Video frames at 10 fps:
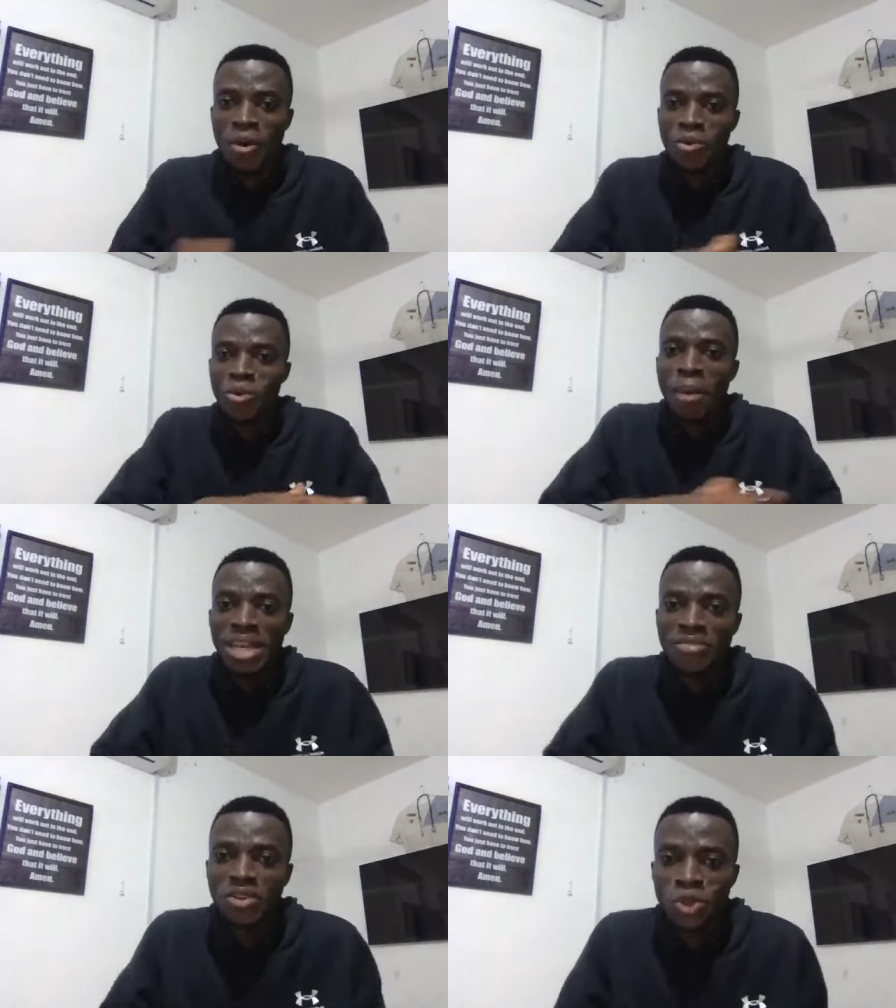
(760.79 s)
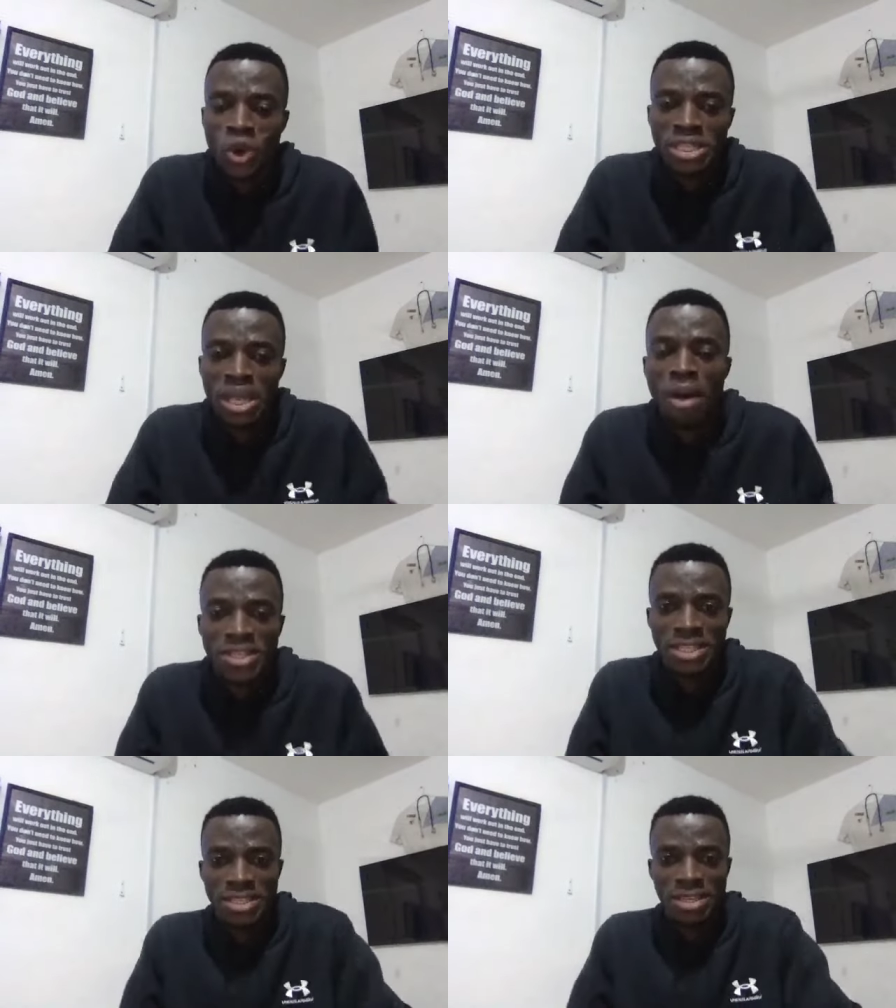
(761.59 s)
Nobody even talks about
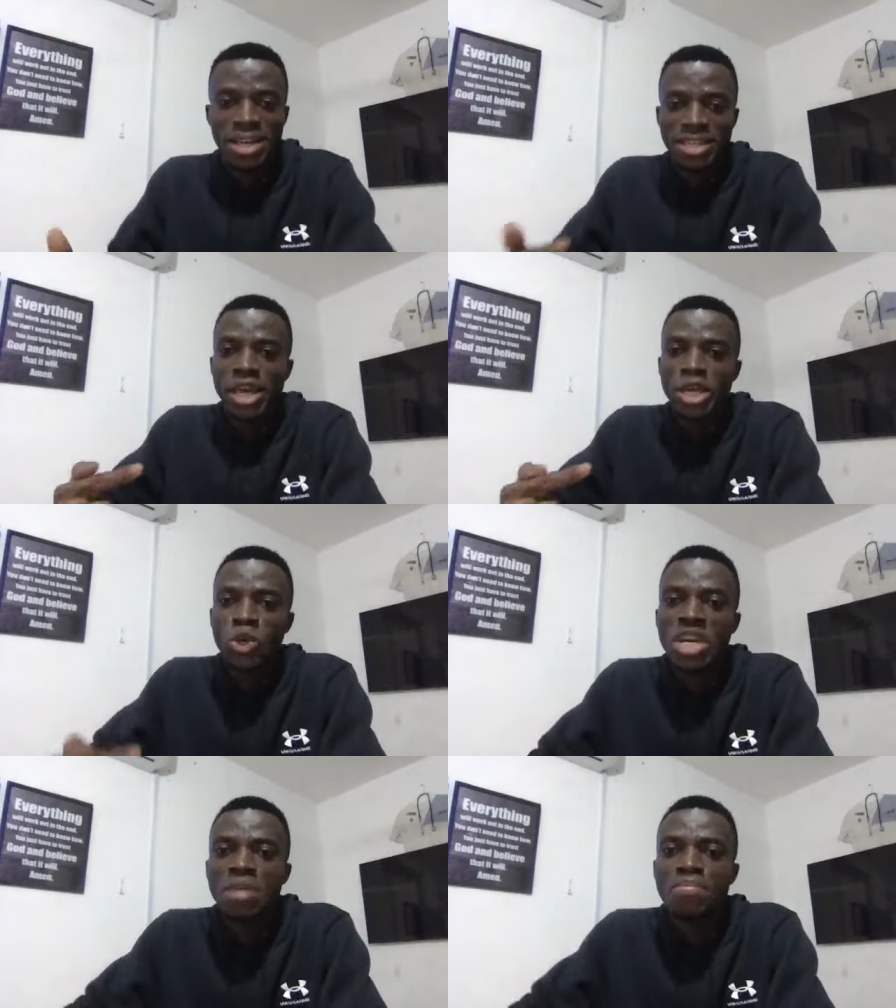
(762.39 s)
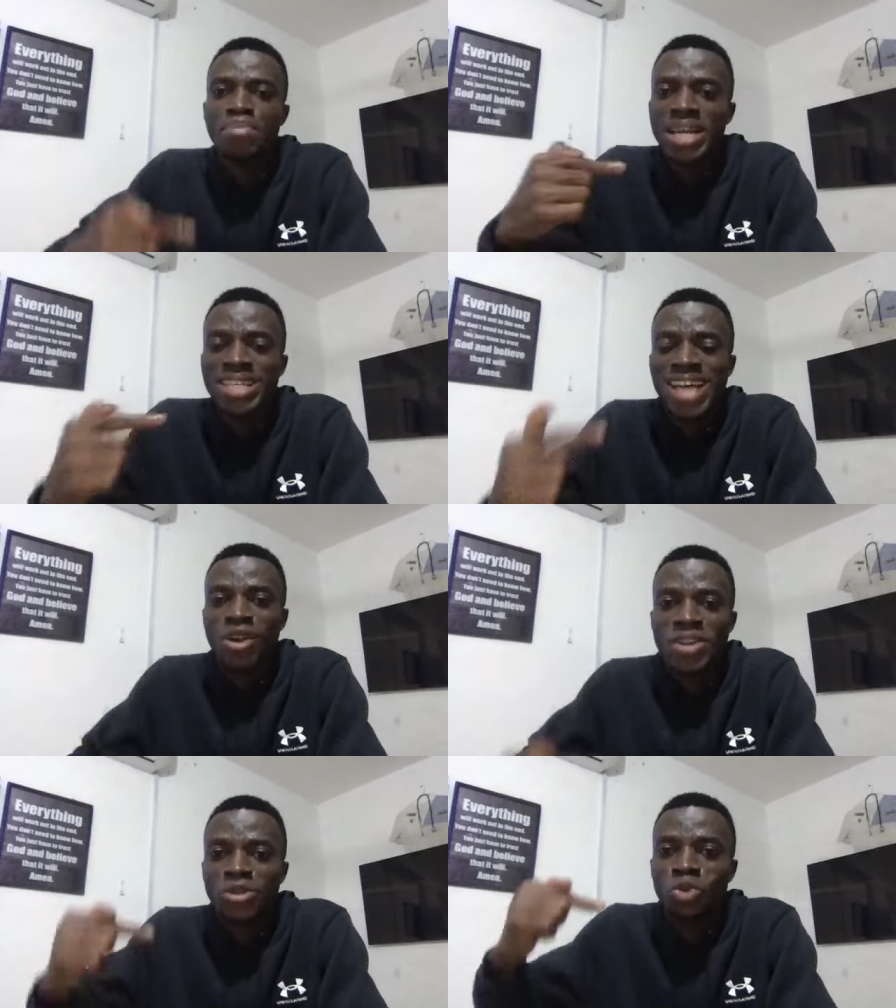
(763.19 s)
it. Then you liberate
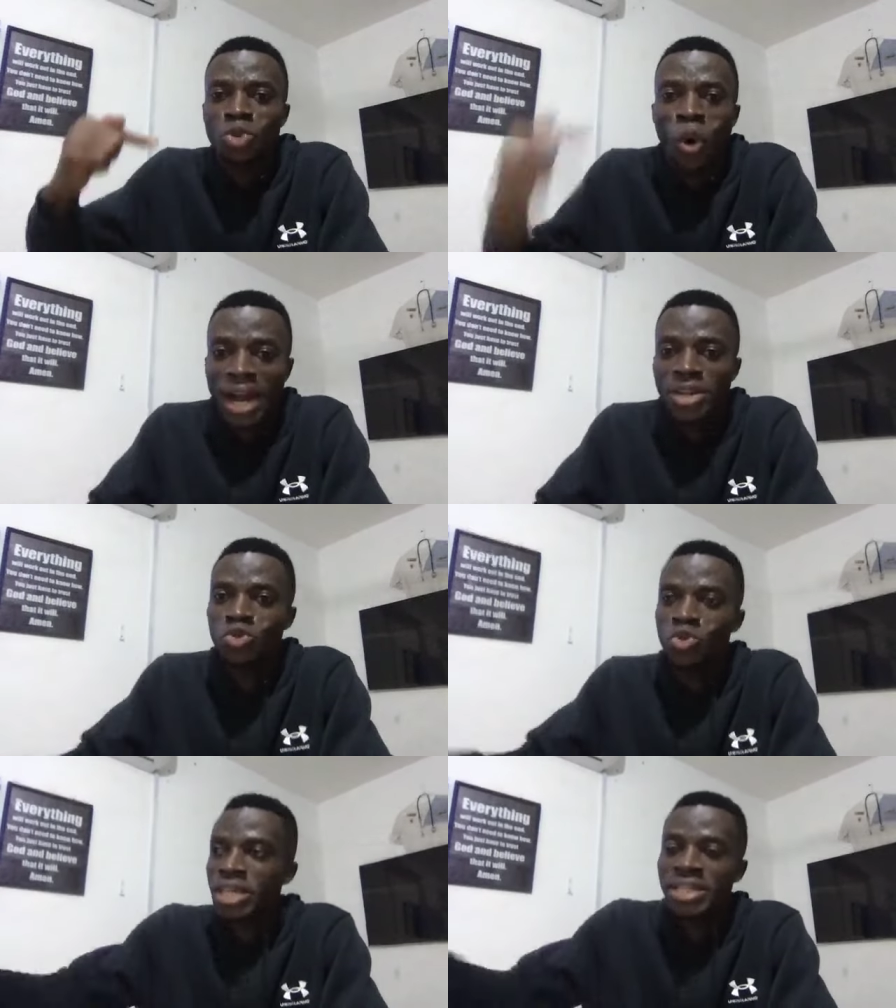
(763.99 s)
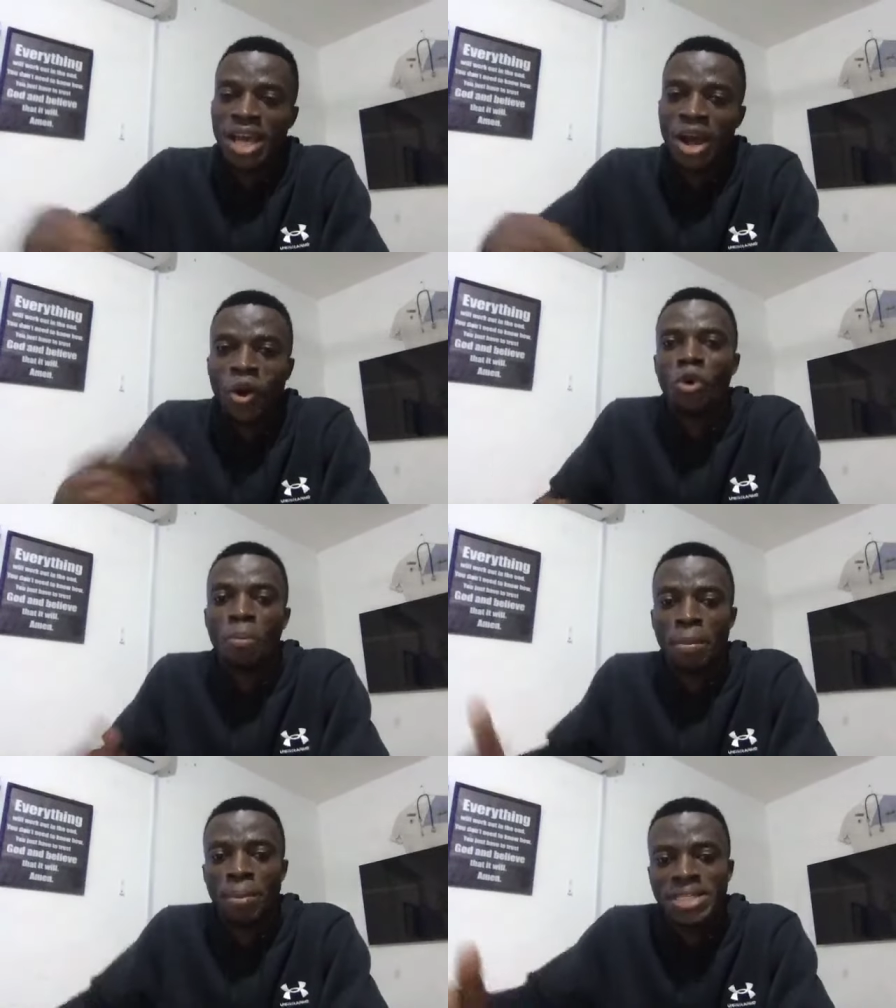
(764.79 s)
another joker to say, say, or oh,
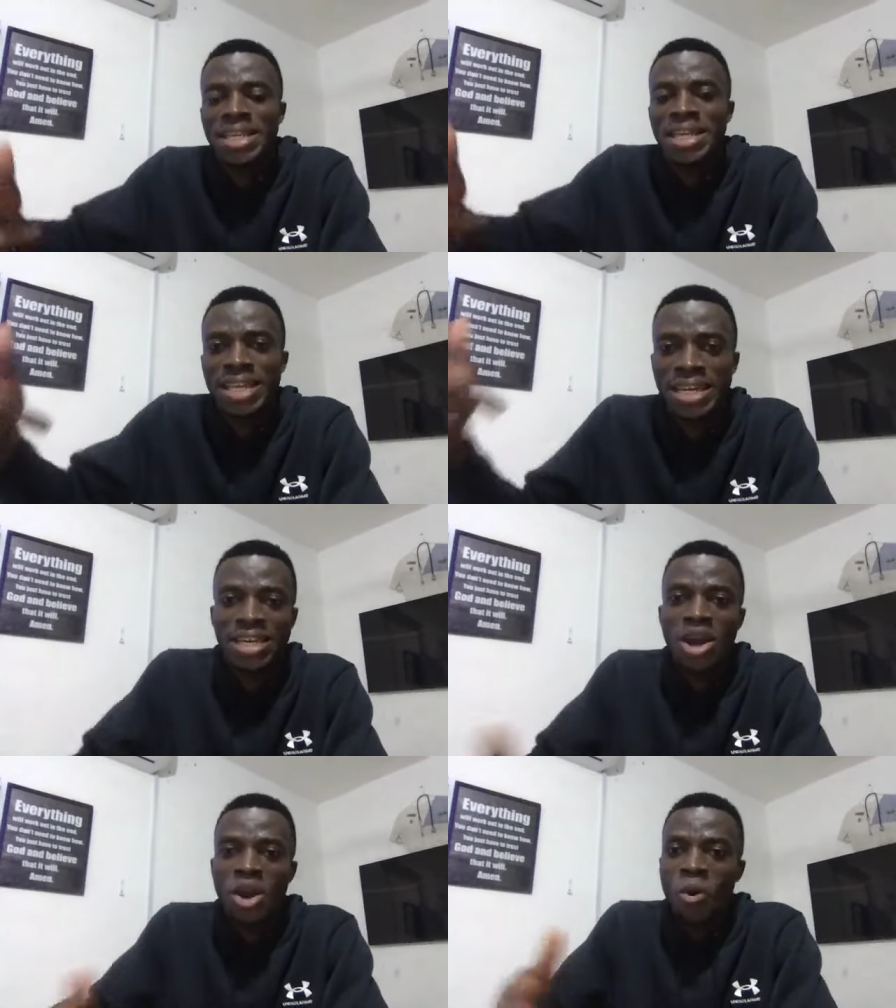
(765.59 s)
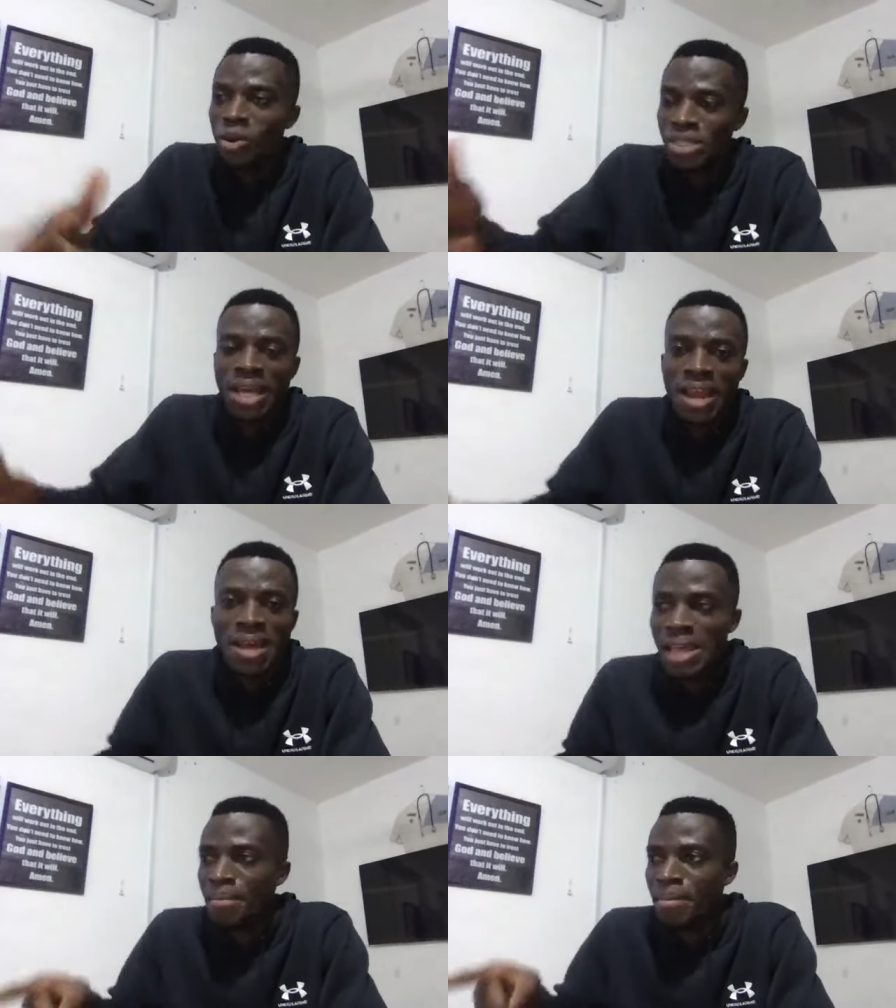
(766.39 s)
not president Eddie. When was the last
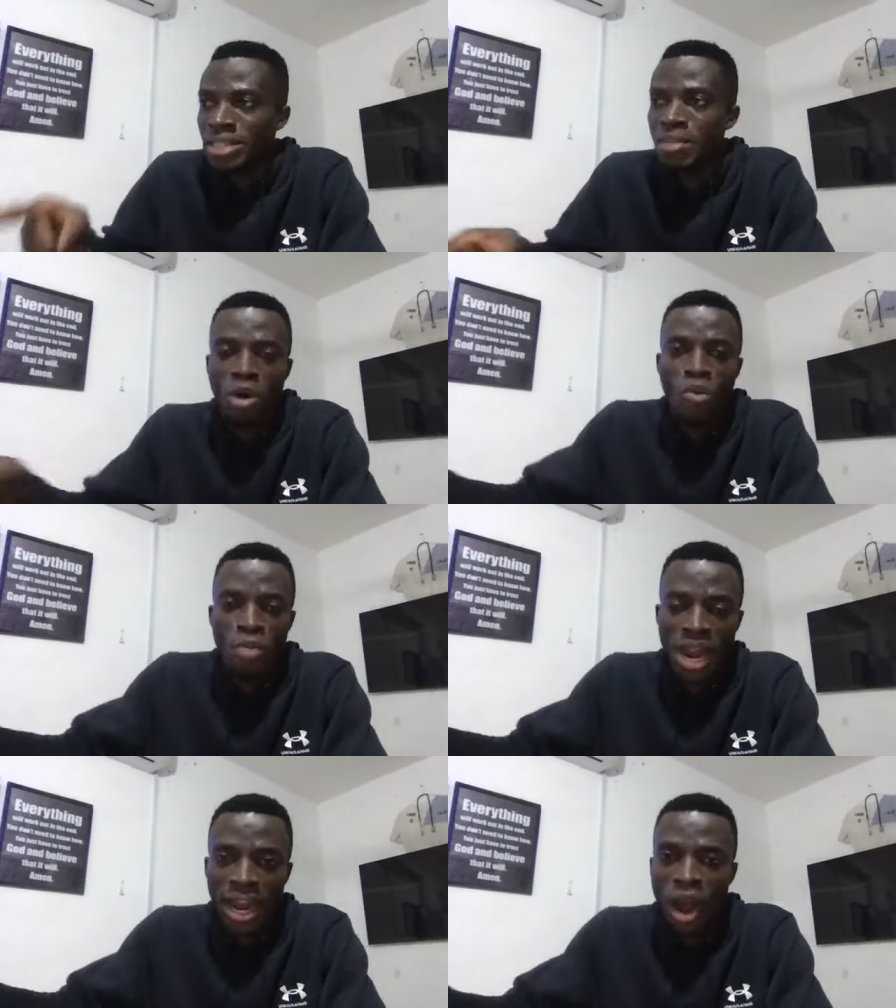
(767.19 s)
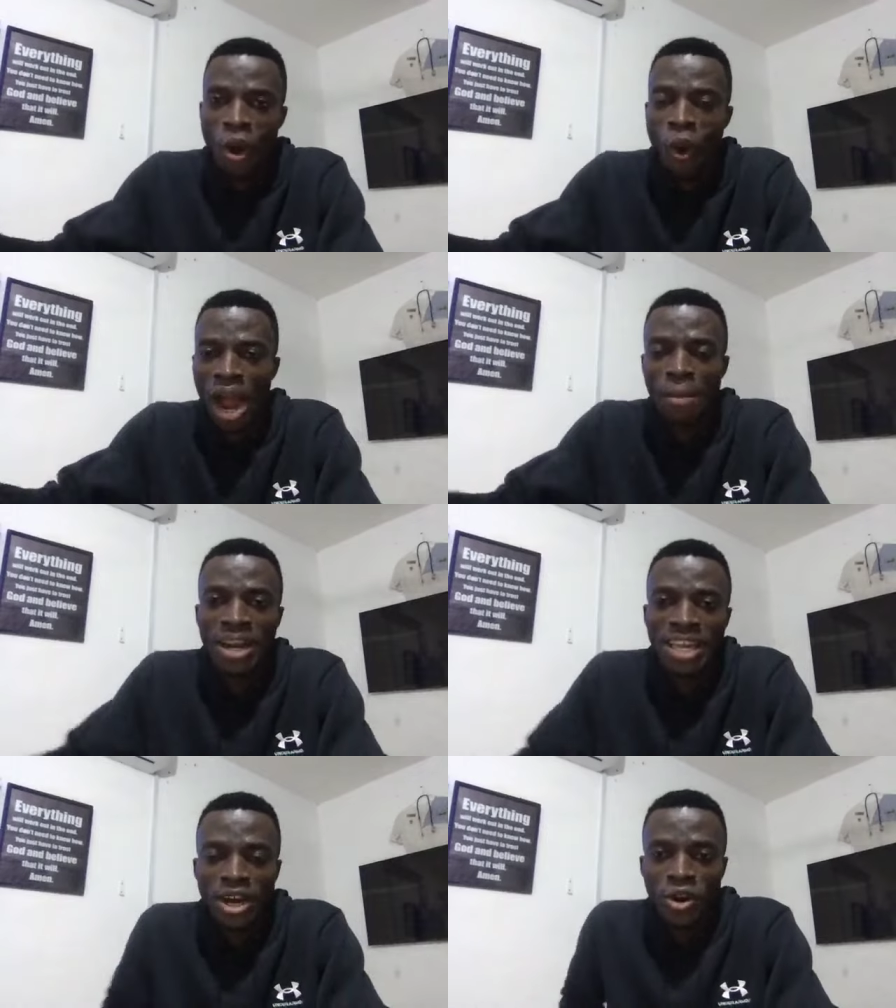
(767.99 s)
time I Otiba Umianka or come about
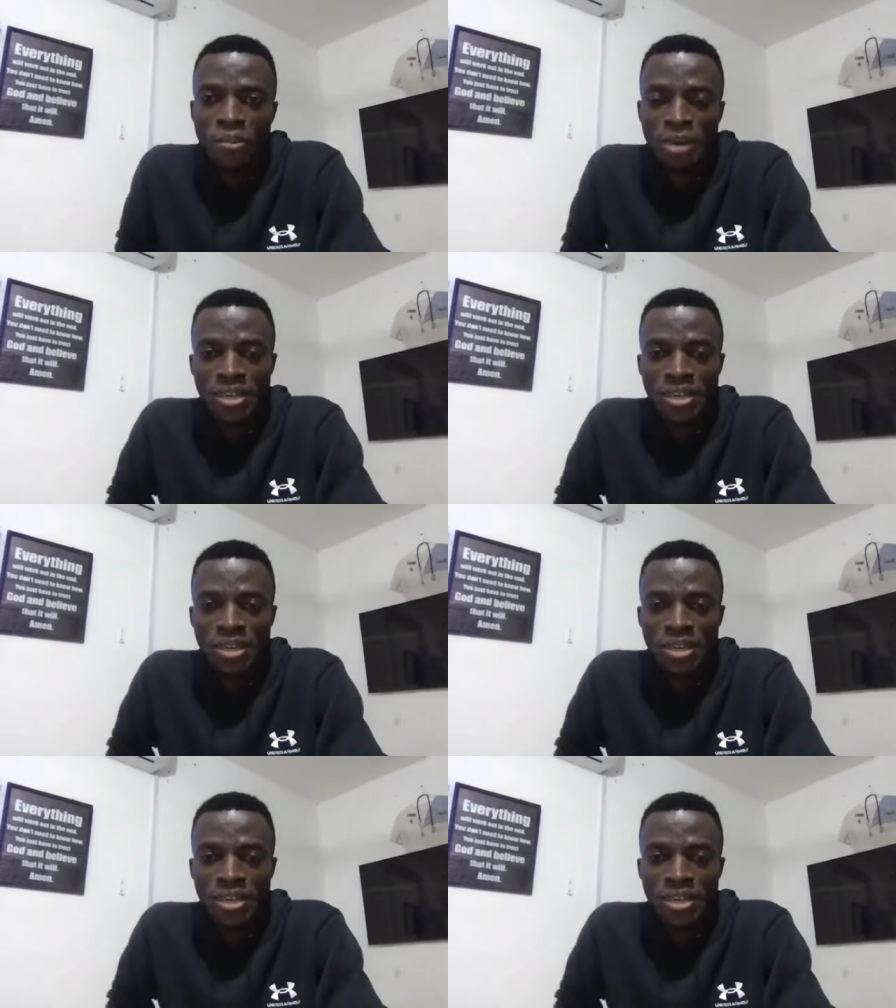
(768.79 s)
the economy?